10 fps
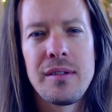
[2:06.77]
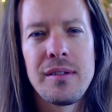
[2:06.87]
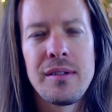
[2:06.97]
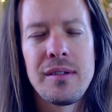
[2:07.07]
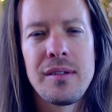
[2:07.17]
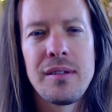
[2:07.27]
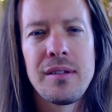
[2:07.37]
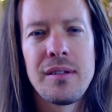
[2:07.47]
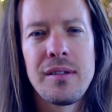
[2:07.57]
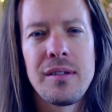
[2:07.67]

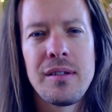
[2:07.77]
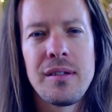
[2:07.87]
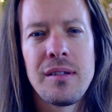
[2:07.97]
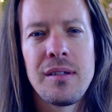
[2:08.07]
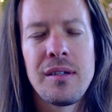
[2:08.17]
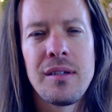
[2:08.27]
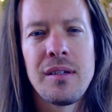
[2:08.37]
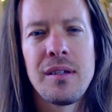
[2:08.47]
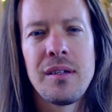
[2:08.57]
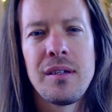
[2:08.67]
Nobody speaks.